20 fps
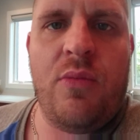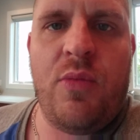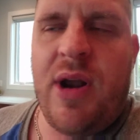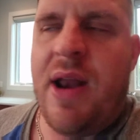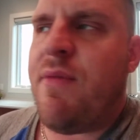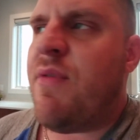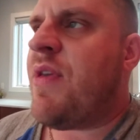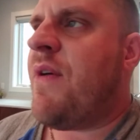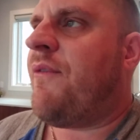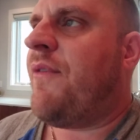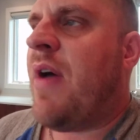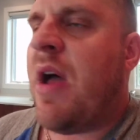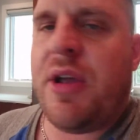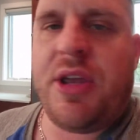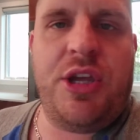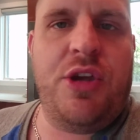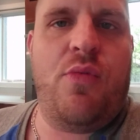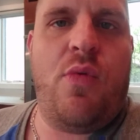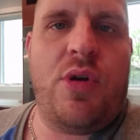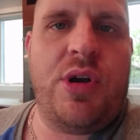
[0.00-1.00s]
Whatever the
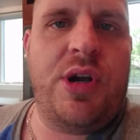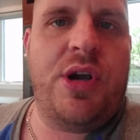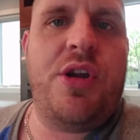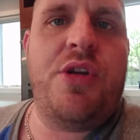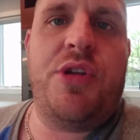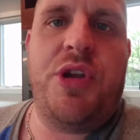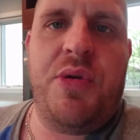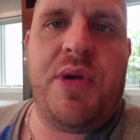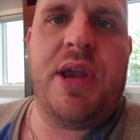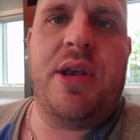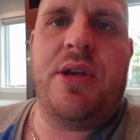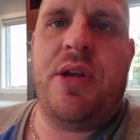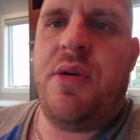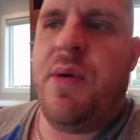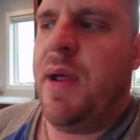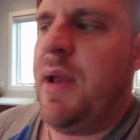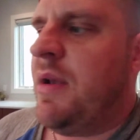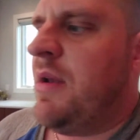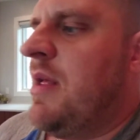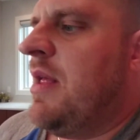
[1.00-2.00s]
fuck you want to do, you can do
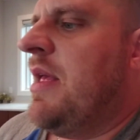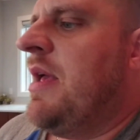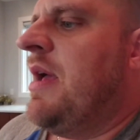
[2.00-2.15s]
it.